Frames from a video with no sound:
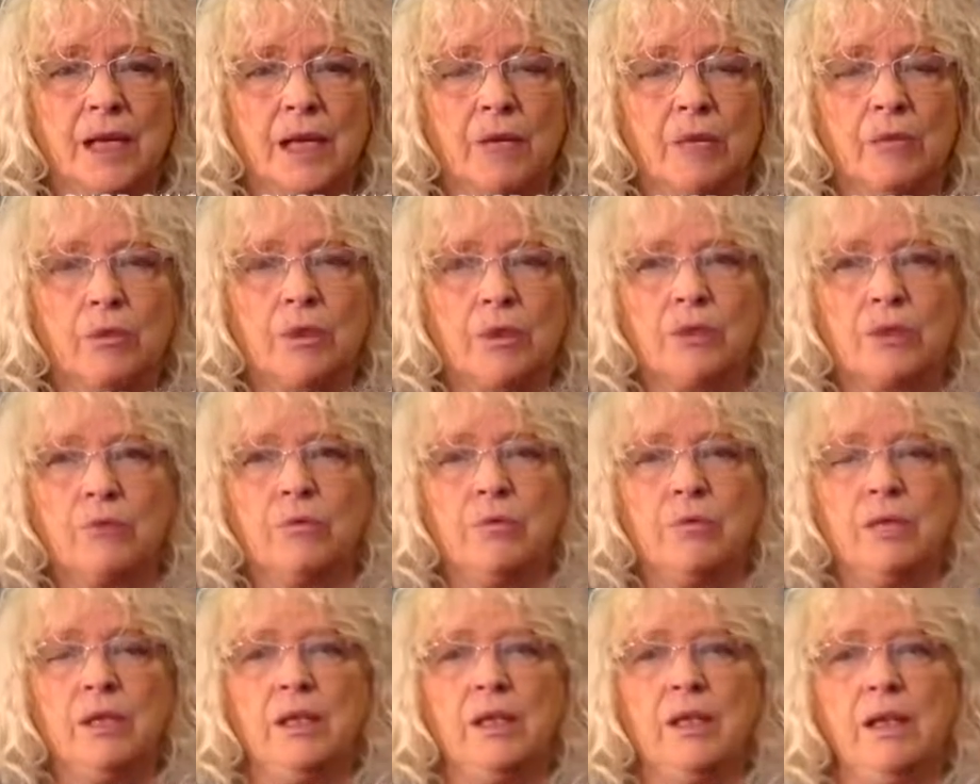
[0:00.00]
which
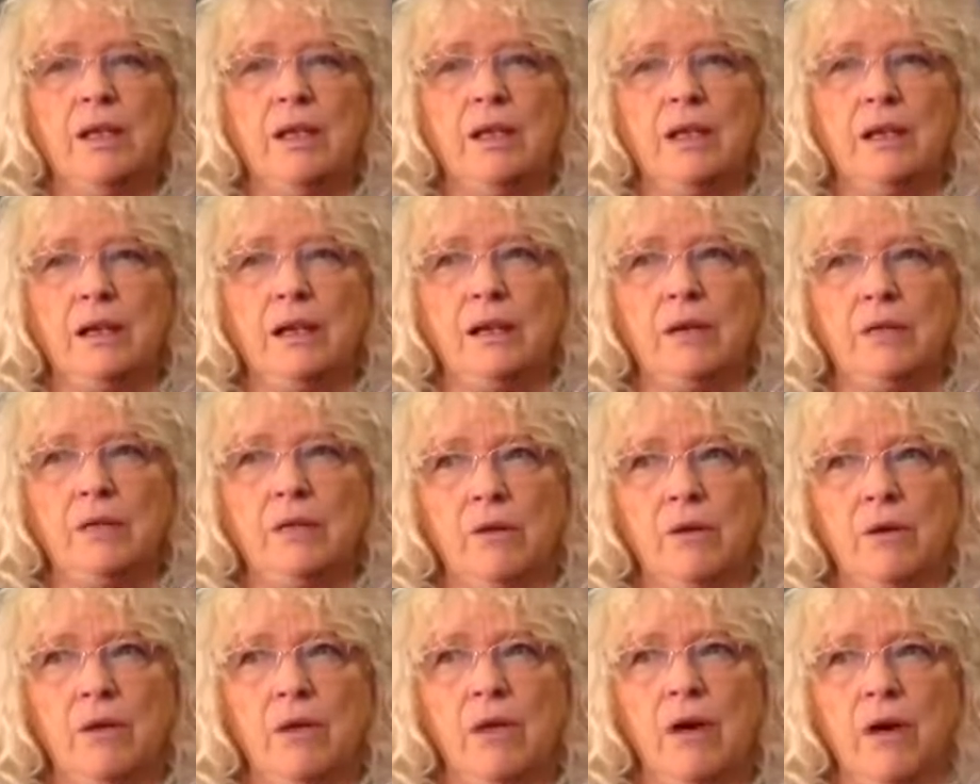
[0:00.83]
really
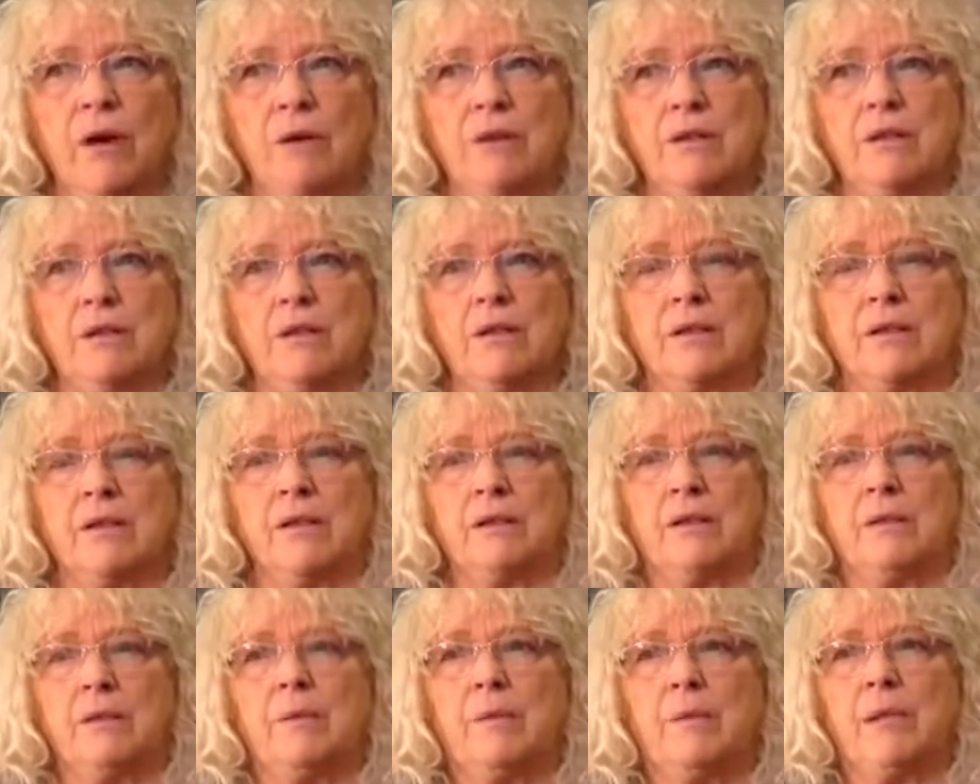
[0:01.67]
requires us
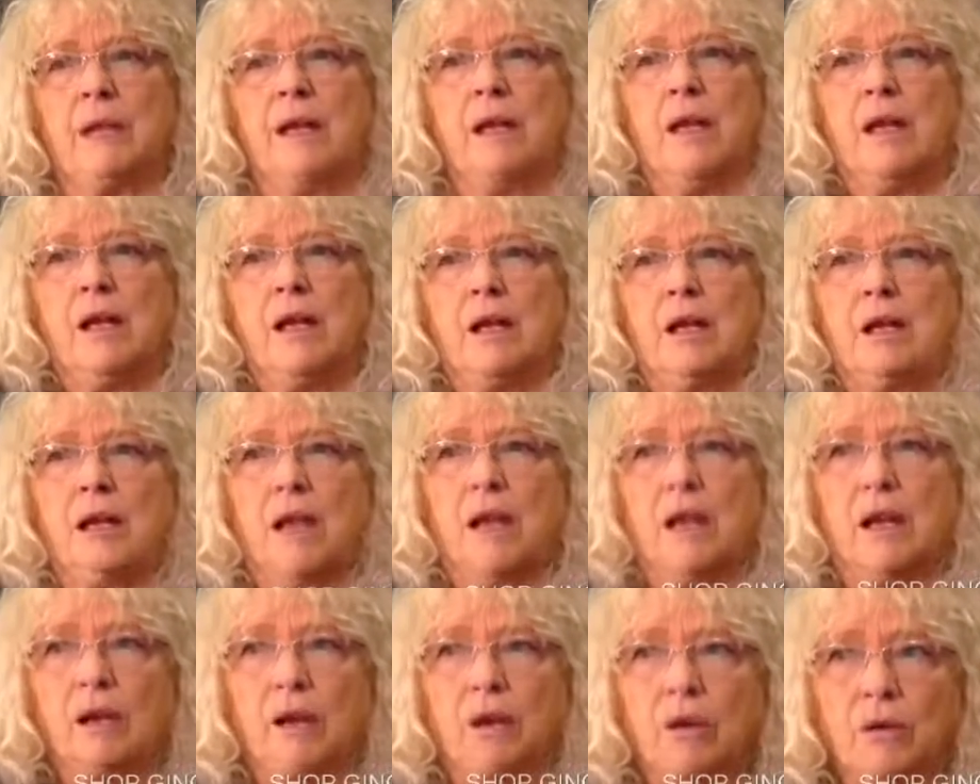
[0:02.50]
to be
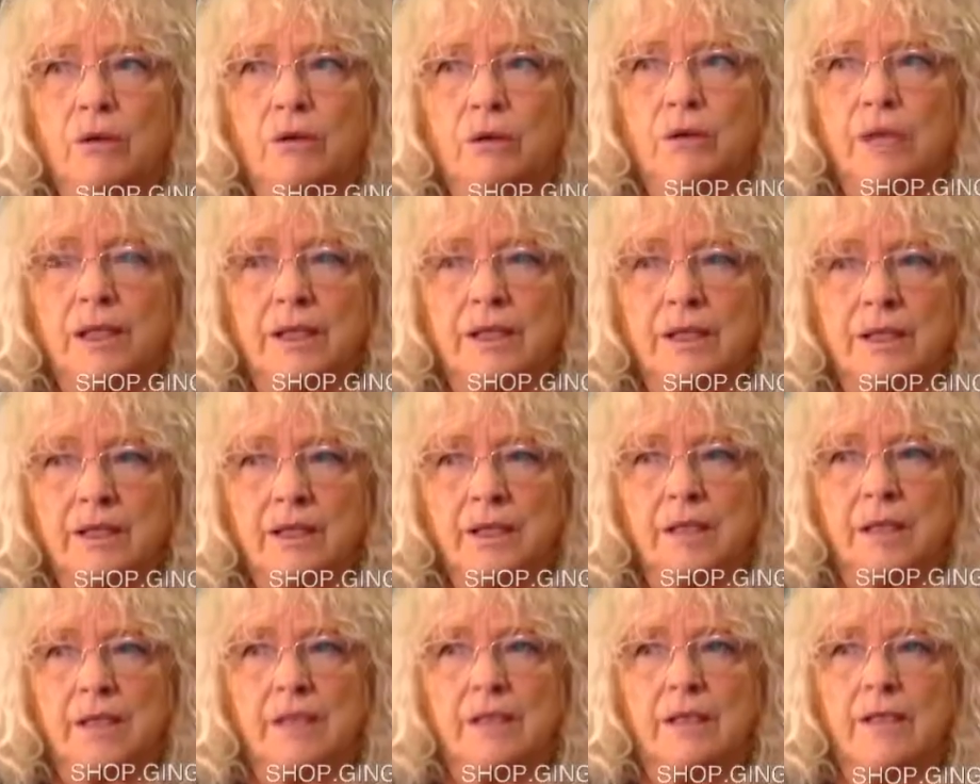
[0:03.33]

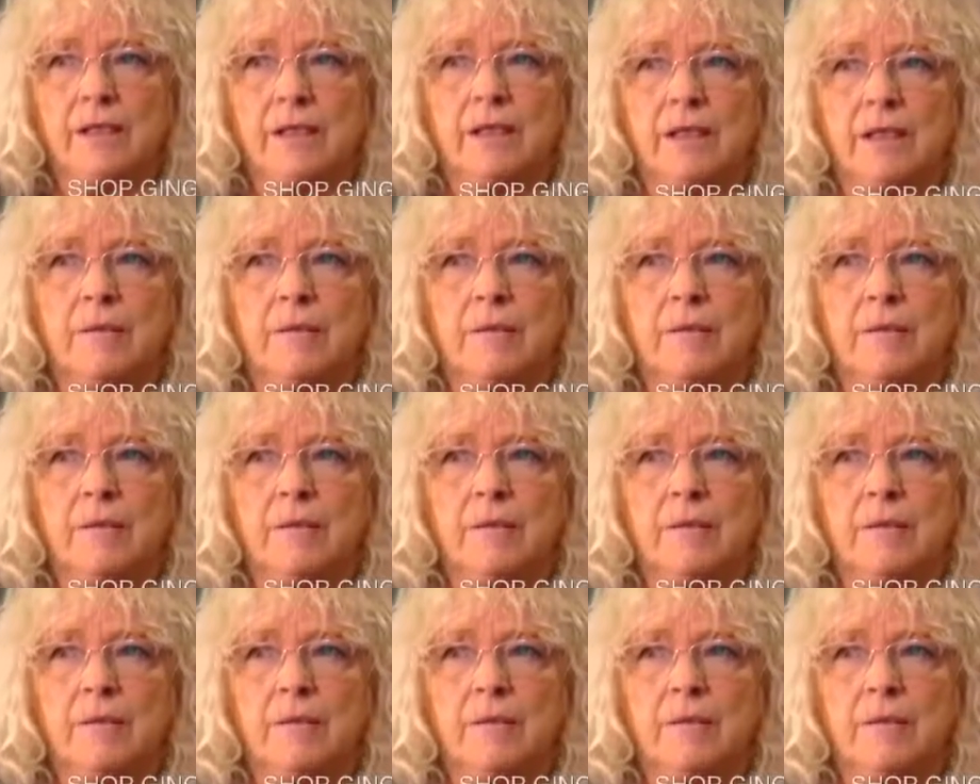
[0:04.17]
holistic,